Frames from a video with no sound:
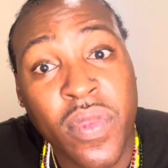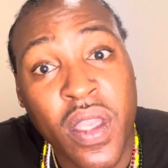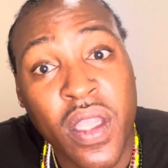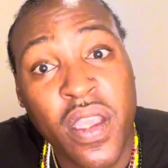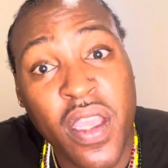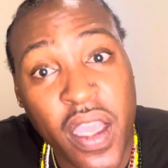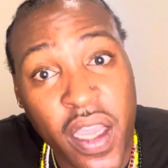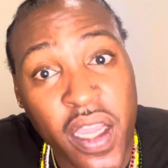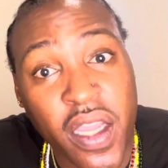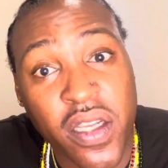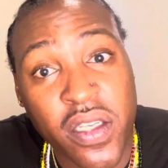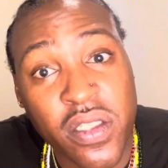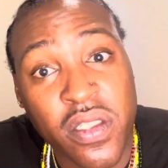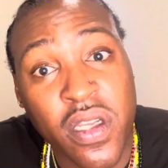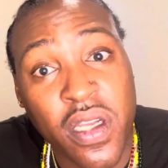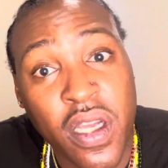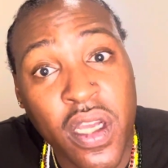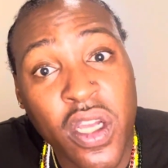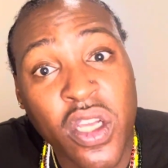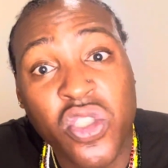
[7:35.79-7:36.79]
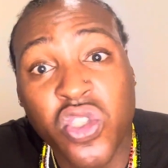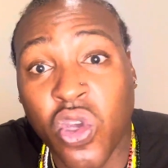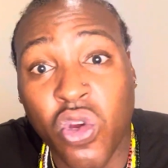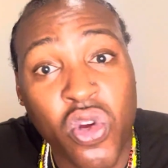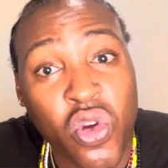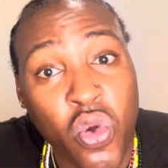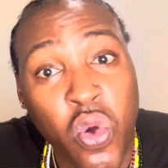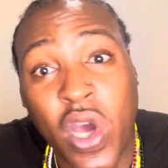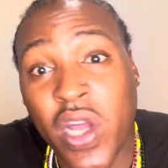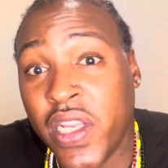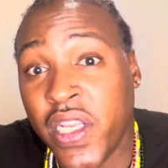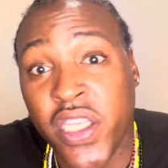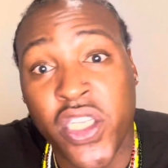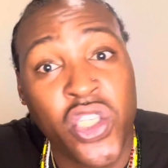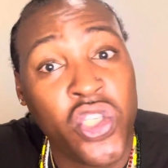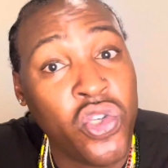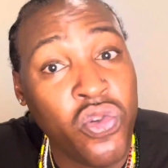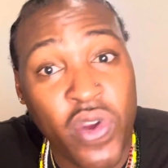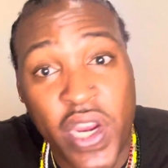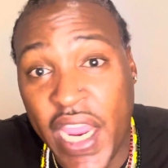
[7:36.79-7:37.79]
Yeah. Certain
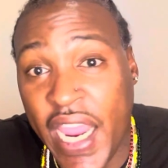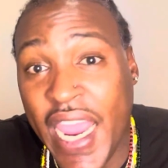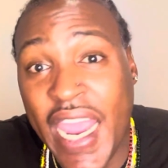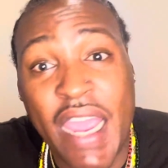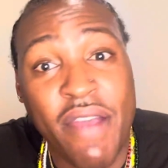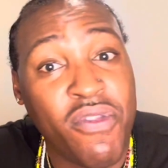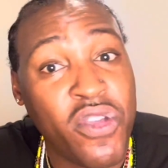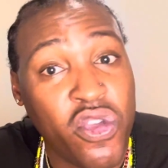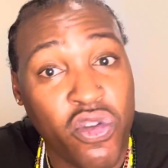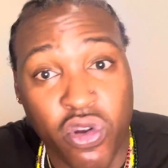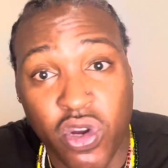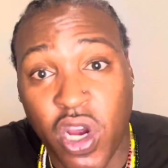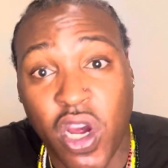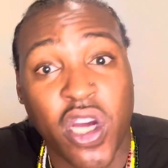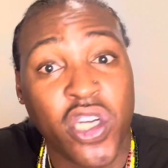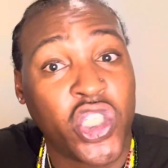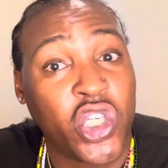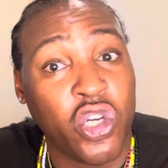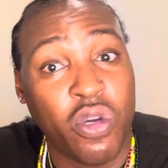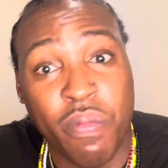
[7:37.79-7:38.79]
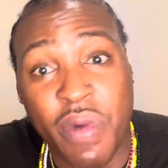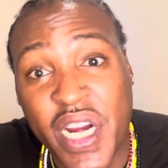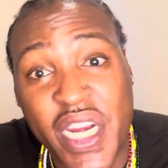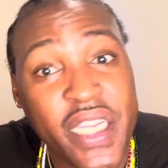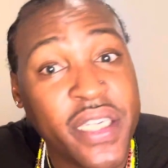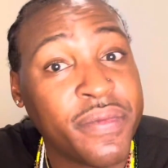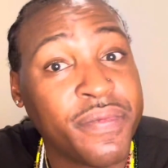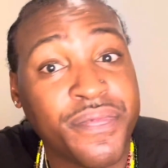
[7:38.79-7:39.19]
qualities you ain't have in your car show, buddy.